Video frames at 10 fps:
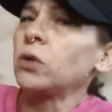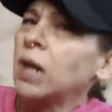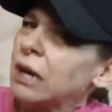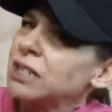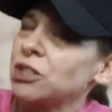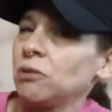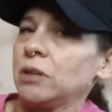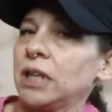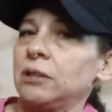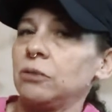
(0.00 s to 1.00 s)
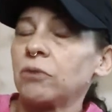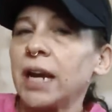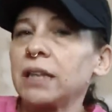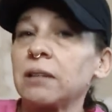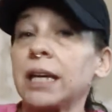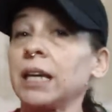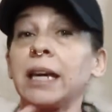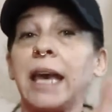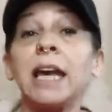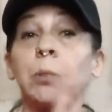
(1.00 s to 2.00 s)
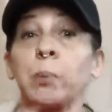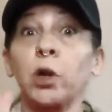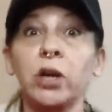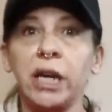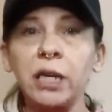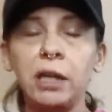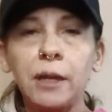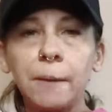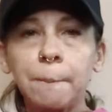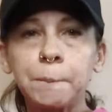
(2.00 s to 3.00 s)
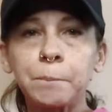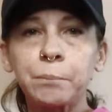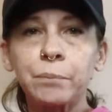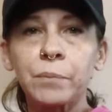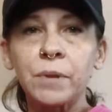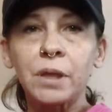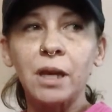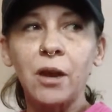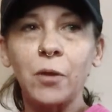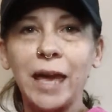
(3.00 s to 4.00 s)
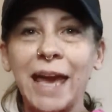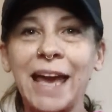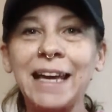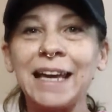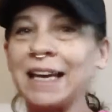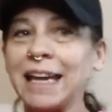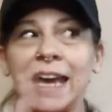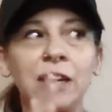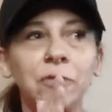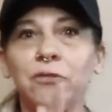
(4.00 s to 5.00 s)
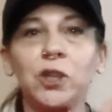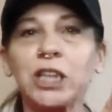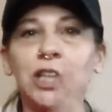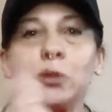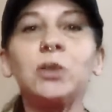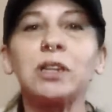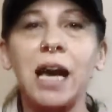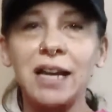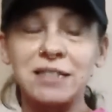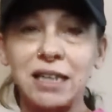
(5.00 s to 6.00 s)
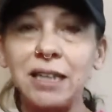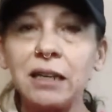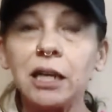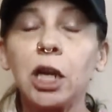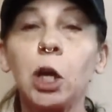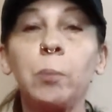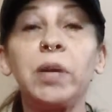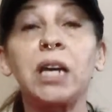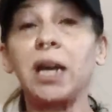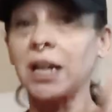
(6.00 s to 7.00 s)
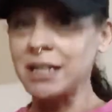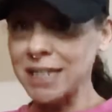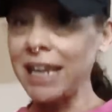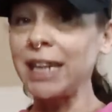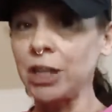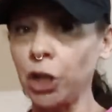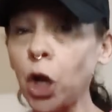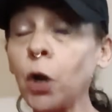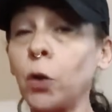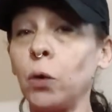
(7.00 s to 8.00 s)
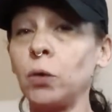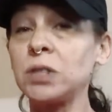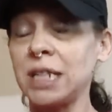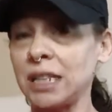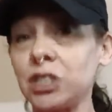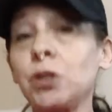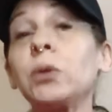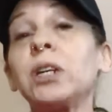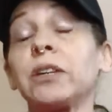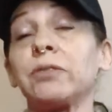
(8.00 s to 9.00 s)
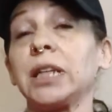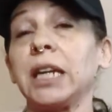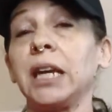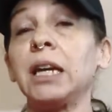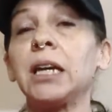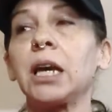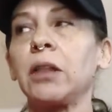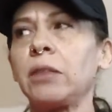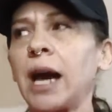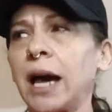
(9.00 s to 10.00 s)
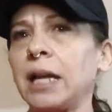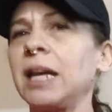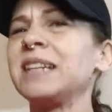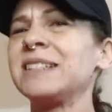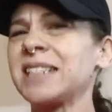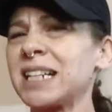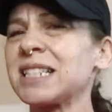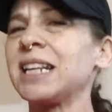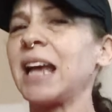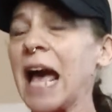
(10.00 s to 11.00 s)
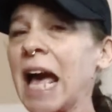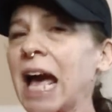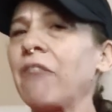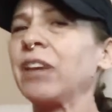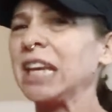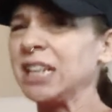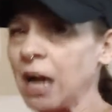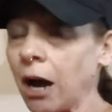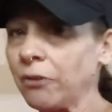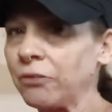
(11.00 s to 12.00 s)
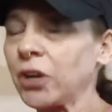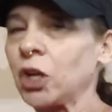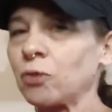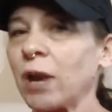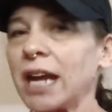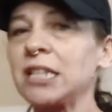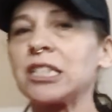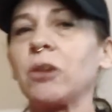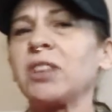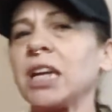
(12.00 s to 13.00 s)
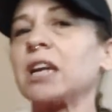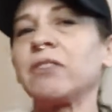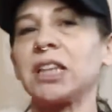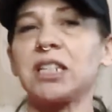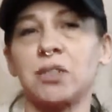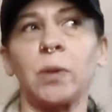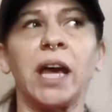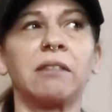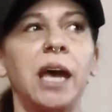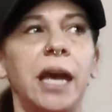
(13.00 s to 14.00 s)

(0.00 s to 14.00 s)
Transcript: on to it, right? It can't burn it, okay? It can't fully utilize it because it knows intuitively that it doesn't have enough, right? So think of it this way,